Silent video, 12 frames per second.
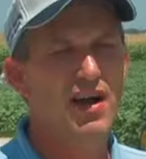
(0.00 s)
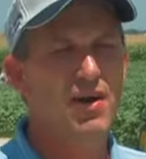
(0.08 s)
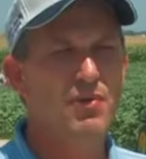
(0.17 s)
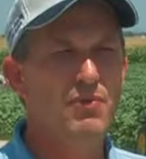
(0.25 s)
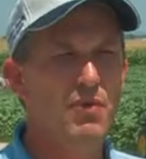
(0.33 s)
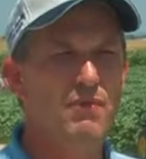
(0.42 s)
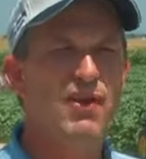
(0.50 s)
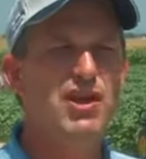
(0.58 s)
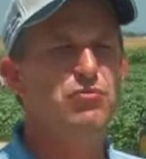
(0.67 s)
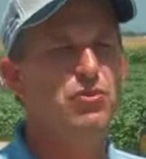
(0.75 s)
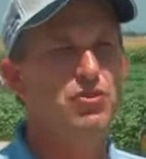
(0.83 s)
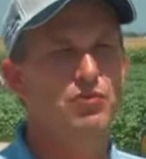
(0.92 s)
We're
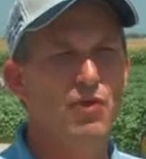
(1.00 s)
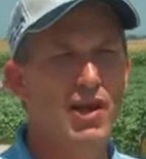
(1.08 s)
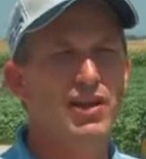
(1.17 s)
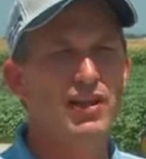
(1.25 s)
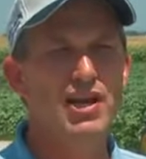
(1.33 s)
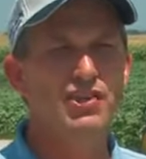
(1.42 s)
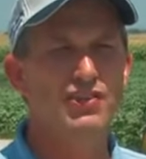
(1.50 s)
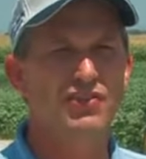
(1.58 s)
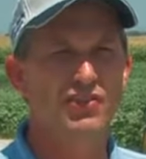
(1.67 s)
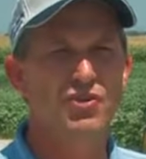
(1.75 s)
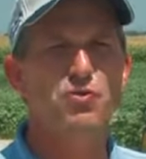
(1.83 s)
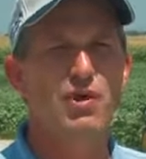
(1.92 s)
faced with
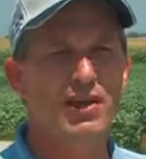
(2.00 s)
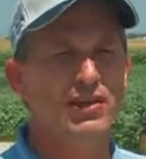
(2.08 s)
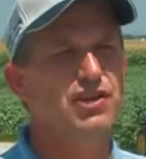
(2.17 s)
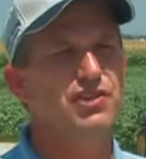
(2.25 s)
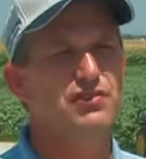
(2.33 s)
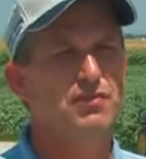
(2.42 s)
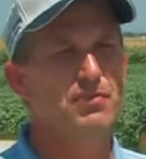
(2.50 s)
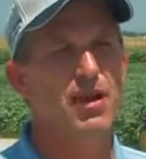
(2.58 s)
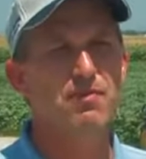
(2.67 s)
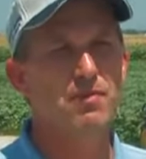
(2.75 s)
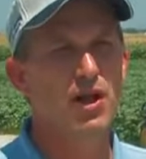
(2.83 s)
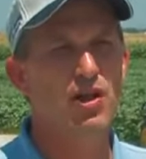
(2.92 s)
new regulations from
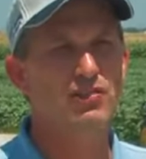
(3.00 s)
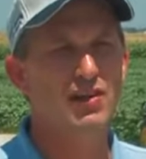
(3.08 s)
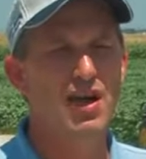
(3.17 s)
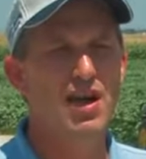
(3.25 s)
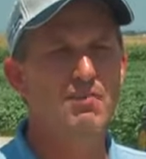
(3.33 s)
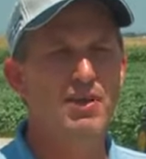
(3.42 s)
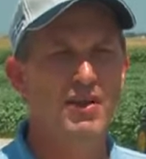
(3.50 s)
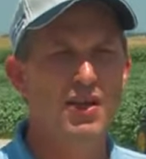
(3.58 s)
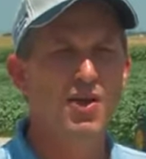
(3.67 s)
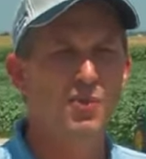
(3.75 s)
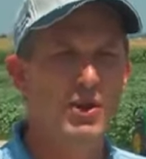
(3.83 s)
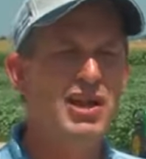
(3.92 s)
government all the time, and
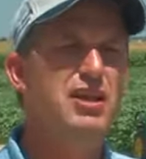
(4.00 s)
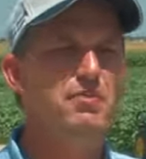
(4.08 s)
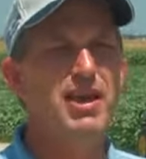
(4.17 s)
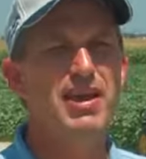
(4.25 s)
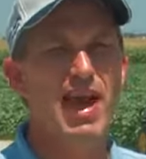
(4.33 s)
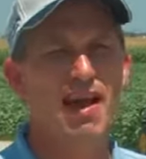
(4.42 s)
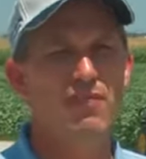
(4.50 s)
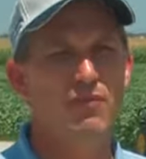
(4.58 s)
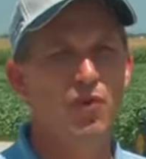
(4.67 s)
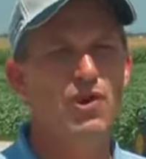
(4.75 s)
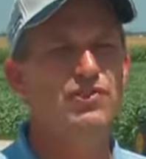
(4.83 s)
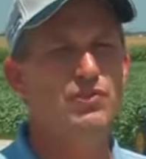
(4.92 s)
we need to have a
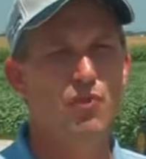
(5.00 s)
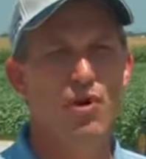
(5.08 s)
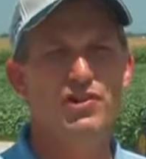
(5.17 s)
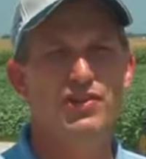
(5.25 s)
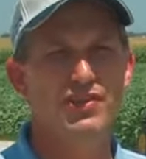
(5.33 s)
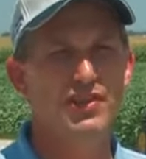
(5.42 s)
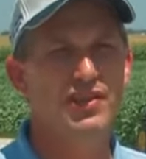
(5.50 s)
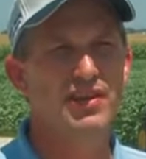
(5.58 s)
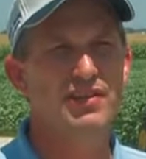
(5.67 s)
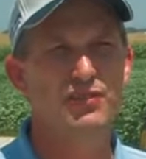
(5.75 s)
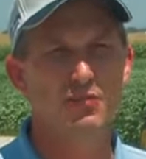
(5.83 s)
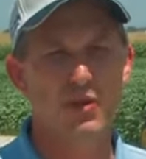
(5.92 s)
voice in Washington
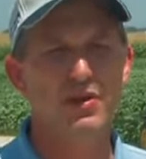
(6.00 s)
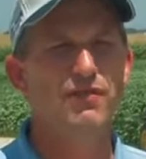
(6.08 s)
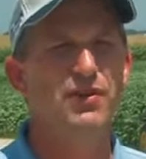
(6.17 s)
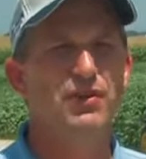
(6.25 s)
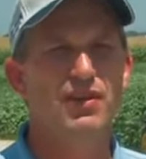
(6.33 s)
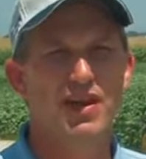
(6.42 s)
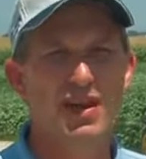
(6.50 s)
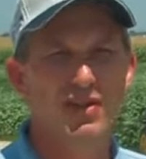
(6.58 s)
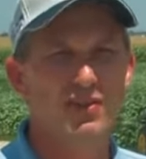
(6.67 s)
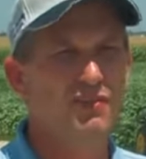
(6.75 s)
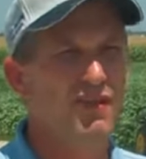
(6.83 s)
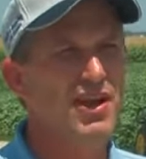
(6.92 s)
and Springfield
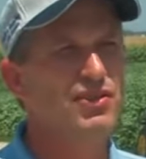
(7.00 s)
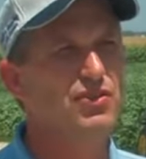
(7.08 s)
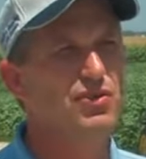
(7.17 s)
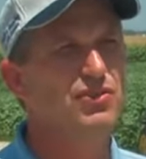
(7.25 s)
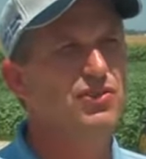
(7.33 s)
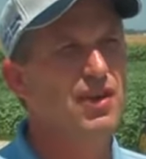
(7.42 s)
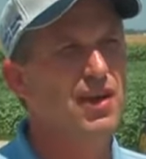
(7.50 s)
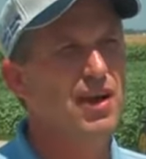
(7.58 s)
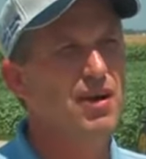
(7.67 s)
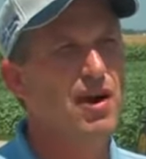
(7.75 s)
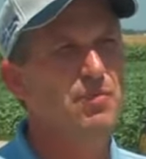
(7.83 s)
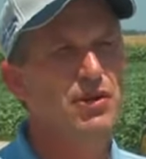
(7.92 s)
to fight those.
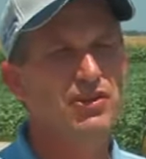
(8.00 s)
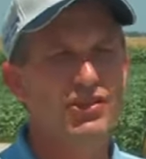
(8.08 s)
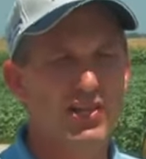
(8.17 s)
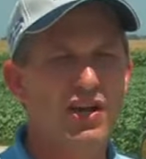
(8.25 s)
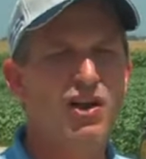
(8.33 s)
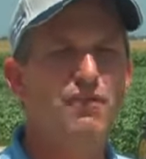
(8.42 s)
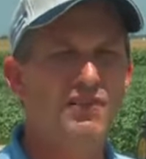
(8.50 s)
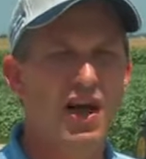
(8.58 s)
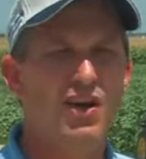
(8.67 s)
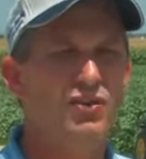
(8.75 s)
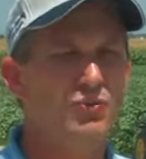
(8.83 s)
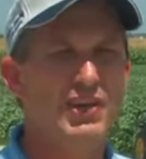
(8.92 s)
But the checkoff
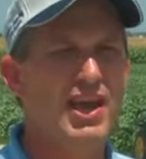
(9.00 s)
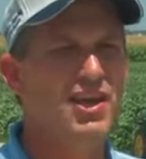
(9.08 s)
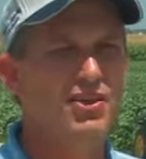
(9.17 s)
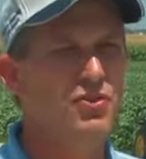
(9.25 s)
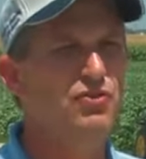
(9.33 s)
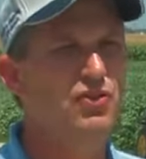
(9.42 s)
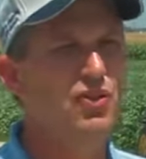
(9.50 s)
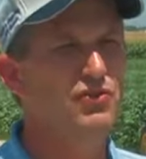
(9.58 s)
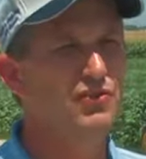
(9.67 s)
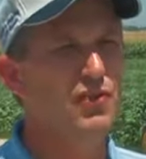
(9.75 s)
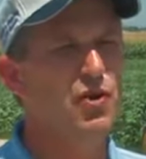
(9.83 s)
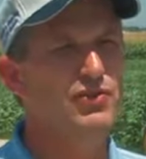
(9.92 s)
dollars, we can't use
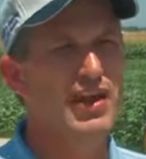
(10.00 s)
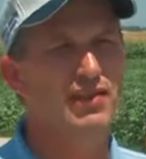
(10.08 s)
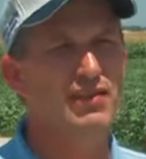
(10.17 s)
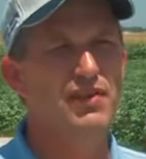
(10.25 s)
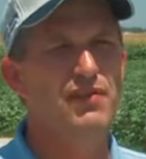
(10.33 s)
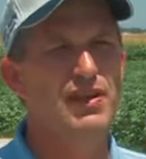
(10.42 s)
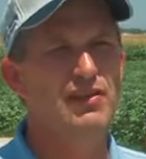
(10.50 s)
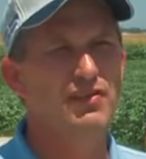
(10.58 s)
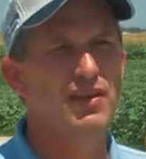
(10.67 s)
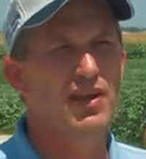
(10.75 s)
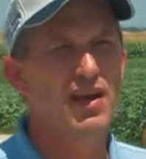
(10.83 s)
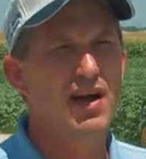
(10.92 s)
those for those activities.
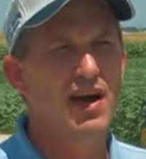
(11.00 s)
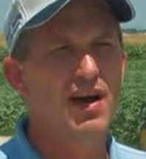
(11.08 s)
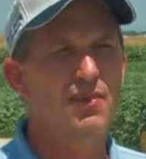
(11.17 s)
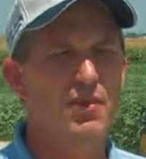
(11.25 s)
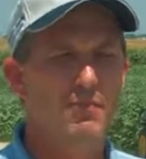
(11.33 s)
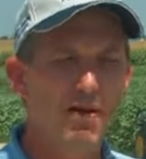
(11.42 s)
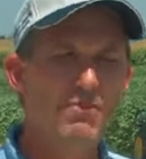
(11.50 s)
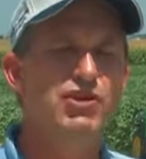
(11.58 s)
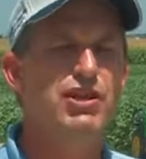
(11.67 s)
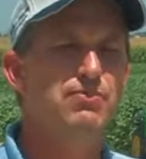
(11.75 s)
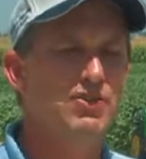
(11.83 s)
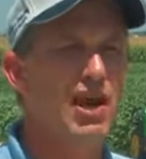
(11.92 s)
The
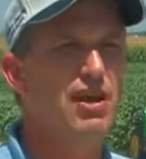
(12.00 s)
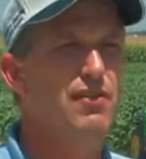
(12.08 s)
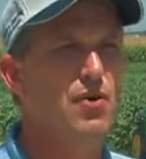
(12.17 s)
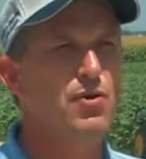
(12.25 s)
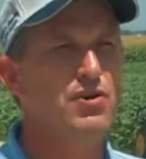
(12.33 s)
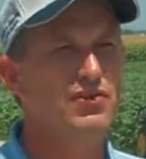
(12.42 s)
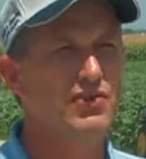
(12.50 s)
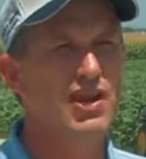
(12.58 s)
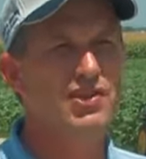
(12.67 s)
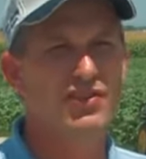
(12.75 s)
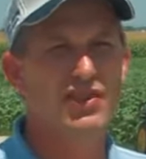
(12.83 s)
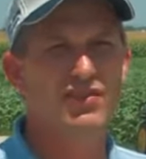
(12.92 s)
membership side of our
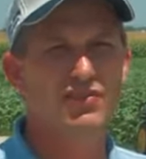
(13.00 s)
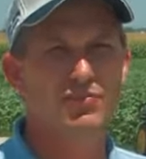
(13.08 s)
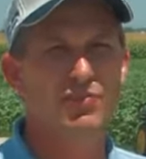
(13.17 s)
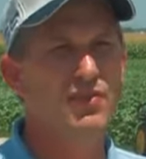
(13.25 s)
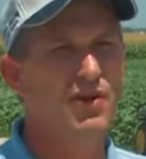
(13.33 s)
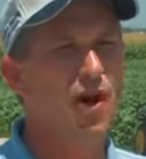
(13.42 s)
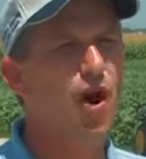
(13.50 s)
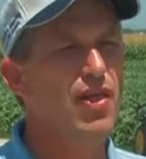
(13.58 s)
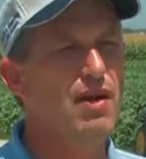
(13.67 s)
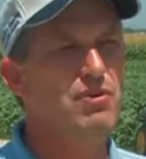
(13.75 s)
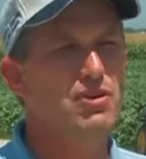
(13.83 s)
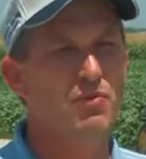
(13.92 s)
organization is all
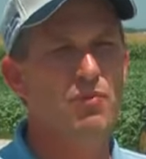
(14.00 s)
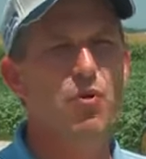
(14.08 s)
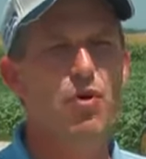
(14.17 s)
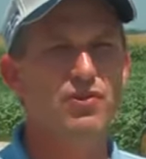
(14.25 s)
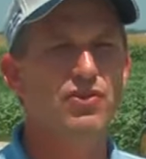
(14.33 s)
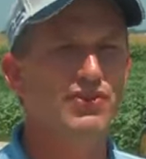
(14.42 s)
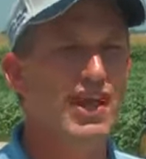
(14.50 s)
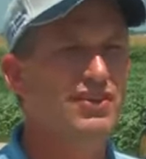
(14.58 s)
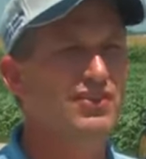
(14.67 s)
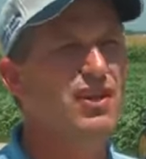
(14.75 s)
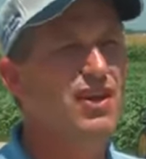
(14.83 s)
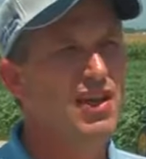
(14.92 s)
that much more important, because
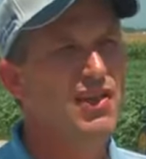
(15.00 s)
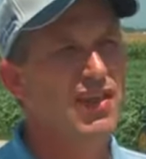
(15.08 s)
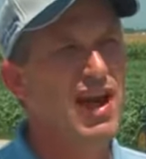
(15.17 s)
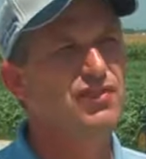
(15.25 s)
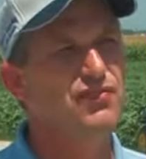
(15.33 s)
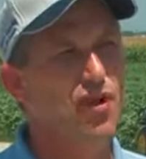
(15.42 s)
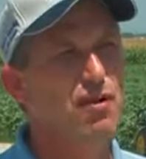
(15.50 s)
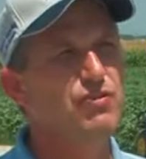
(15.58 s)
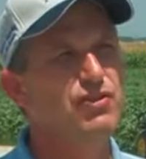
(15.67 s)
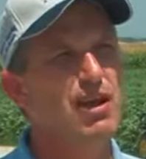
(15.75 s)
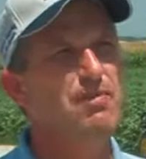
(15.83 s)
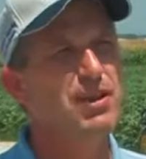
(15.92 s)
that's
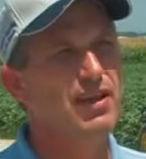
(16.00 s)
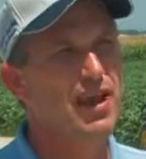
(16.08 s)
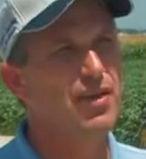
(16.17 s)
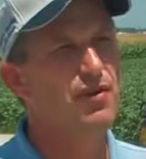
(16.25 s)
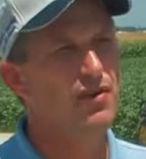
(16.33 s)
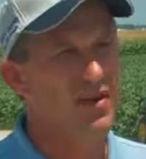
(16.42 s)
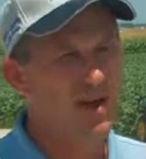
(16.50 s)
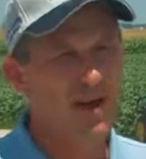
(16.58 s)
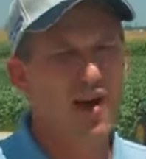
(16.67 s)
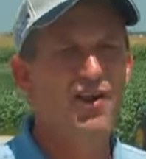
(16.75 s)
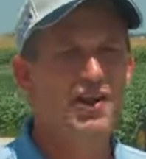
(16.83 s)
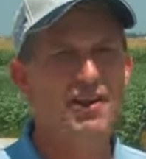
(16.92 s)
farmers coming together
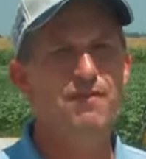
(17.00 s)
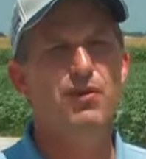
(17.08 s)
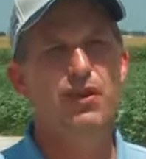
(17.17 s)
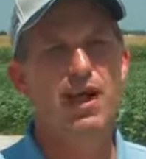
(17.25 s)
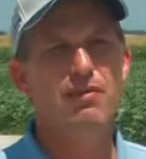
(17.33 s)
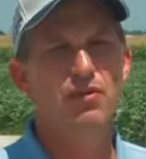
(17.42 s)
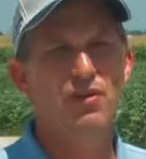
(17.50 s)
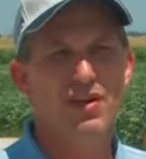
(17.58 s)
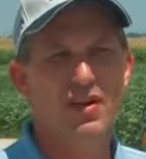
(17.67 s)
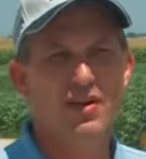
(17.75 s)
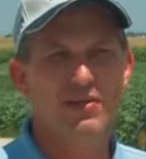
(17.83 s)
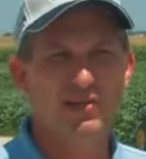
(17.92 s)
on a different level,
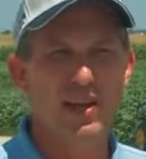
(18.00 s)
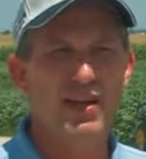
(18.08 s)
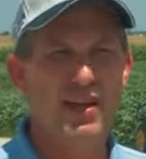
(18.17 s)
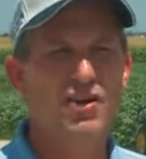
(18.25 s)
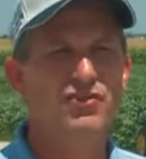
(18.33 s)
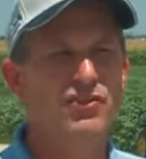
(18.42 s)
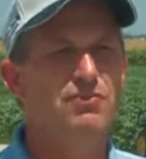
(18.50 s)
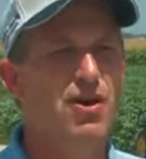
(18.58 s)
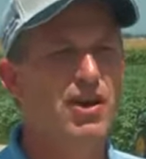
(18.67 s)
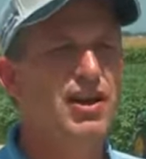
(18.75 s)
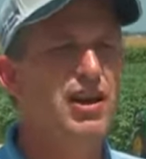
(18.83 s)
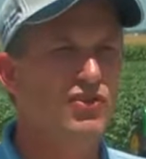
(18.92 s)
saying, here's some
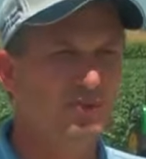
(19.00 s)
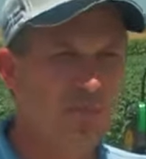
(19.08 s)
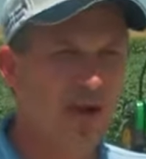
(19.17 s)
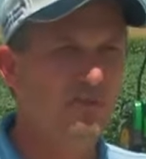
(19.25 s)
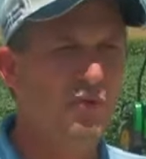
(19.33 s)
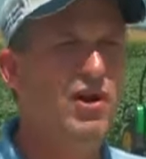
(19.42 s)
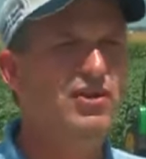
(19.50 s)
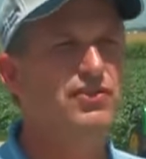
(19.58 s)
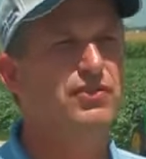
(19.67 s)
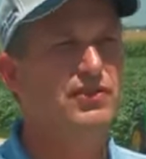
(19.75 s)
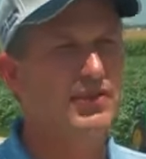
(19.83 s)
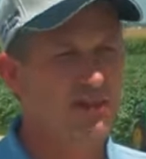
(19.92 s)
money, here's my
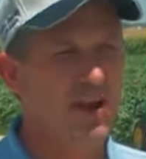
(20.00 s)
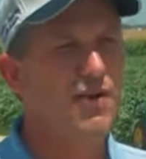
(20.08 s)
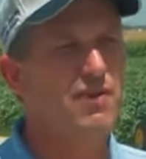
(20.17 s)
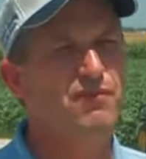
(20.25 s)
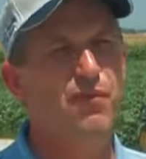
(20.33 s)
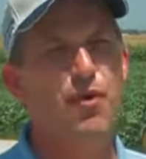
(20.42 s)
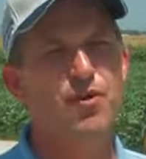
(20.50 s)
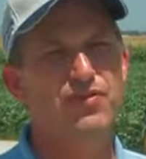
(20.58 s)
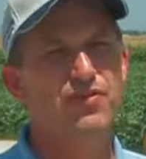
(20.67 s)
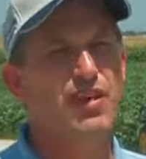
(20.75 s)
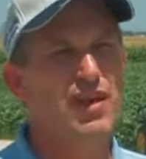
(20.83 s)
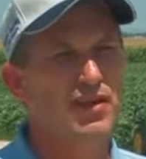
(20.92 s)
voice, carry it
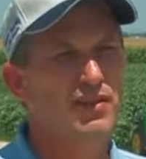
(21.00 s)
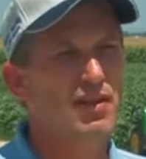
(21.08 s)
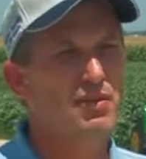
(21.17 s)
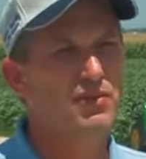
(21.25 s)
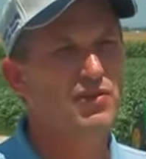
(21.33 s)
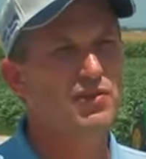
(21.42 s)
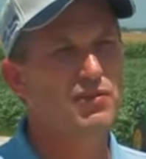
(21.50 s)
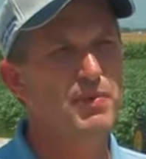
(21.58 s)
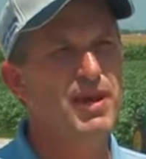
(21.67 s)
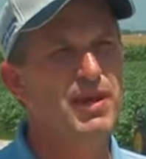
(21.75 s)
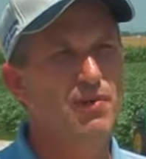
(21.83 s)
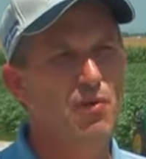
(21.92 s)
forth to
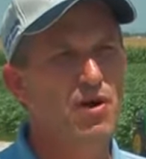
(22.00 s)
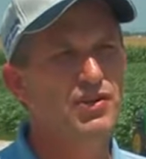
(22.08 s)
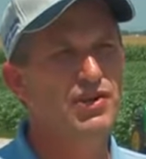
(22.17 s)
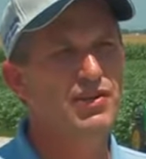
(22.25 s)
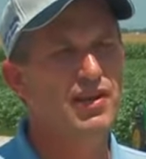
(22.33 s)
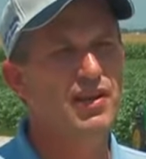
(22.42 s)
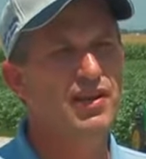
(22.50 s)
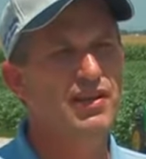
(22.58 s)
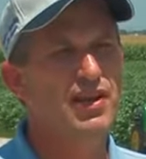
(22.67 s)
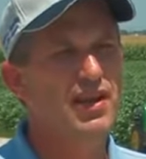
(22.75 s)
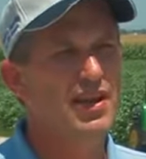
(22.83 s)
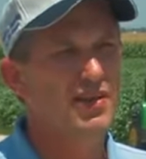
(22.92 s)
speak at Washington and
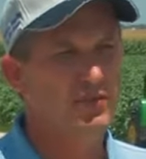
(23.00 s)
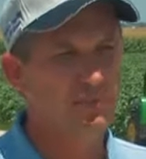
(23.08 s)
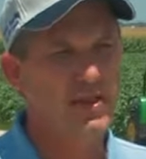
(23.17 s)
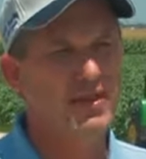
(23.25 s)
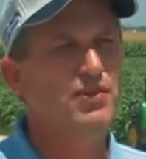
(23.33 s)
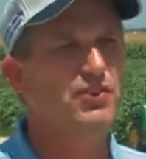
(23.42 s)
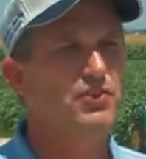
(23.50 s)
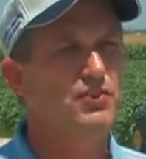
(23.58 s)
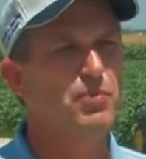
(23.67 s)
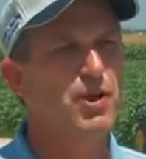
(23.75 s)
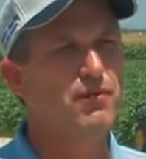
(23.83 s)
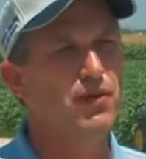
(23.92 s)
speak in
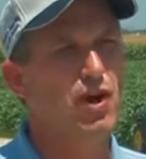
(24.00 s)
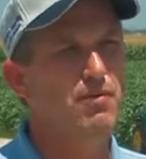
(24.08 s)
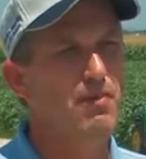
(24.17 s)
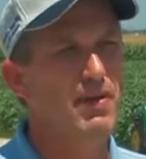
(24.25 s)
Springfield on my